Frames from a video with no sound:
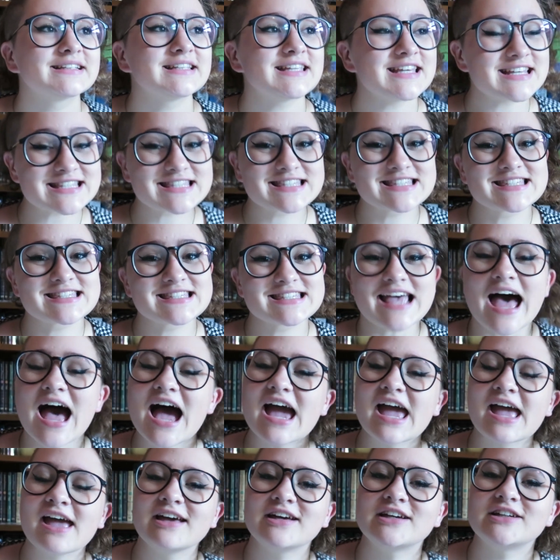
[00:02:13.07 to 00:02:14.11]
Yes,
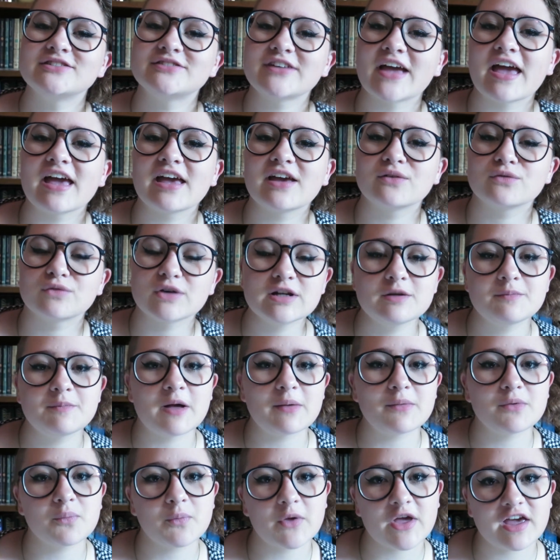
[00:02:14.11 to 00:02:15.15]
I have a
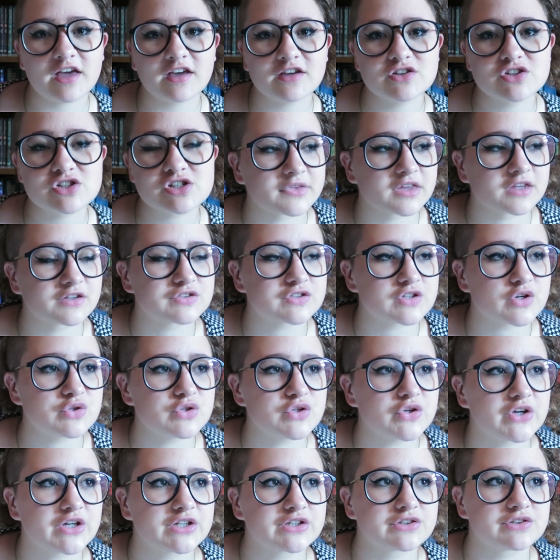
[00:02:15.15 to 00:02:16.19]
Redbubble page, so
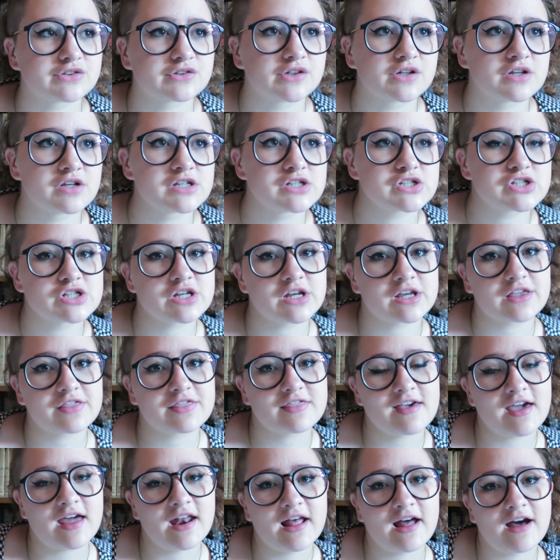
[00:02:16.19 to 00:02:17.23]
you can check
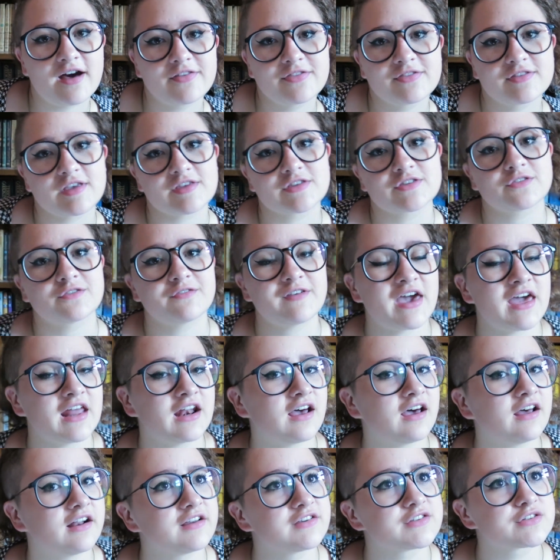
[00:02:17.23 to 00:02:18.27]
that out. There's fan
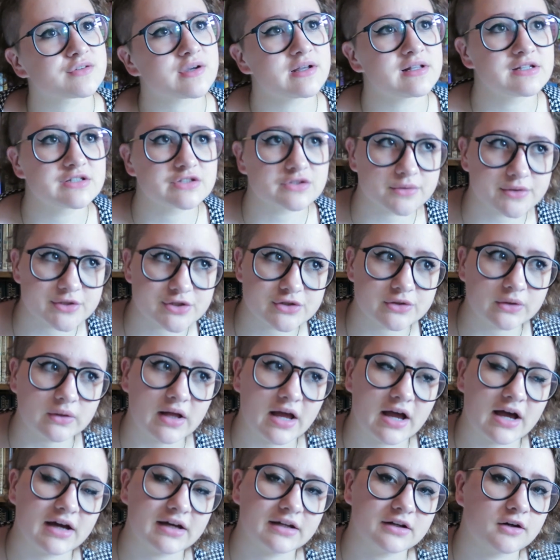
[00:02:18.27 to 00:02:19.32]
art as well as original
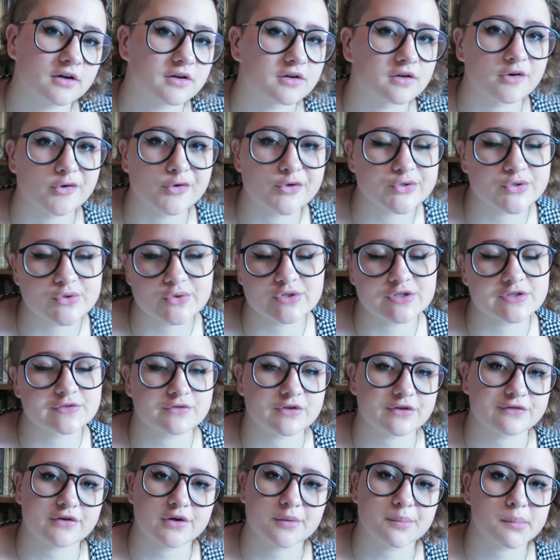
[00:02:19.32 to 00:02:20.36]
art on all sorts of
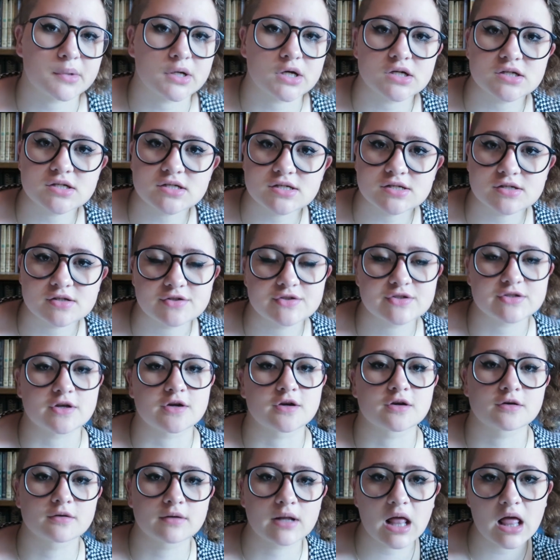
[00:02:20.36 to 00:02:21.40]
different merch,
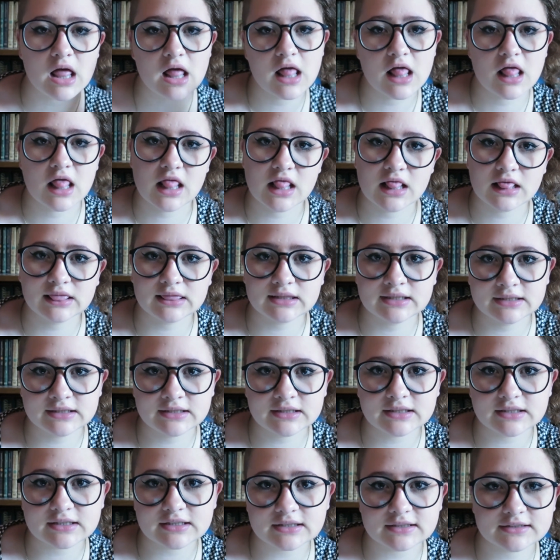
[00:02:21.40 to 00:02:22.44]
so link.
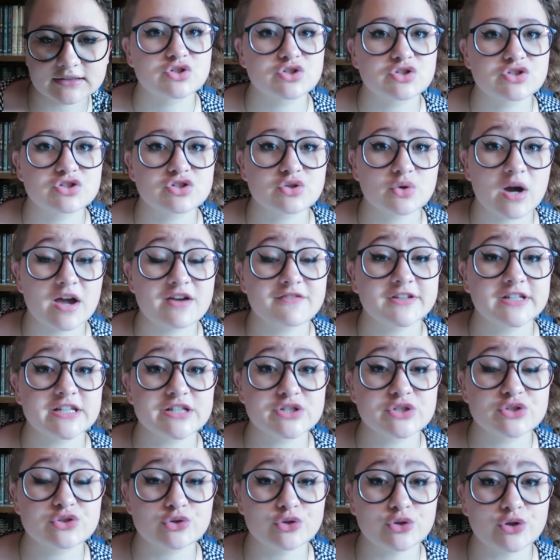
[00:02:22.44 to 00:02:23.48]
Do I have any
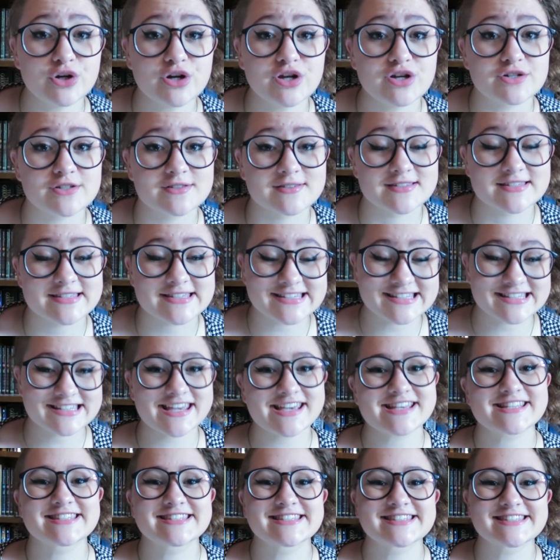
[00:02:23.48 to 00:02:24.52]
tutorials?
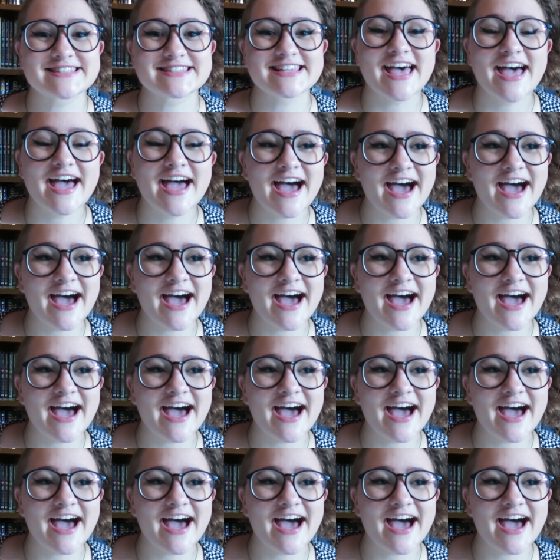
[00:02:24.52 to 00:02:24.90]
Yes!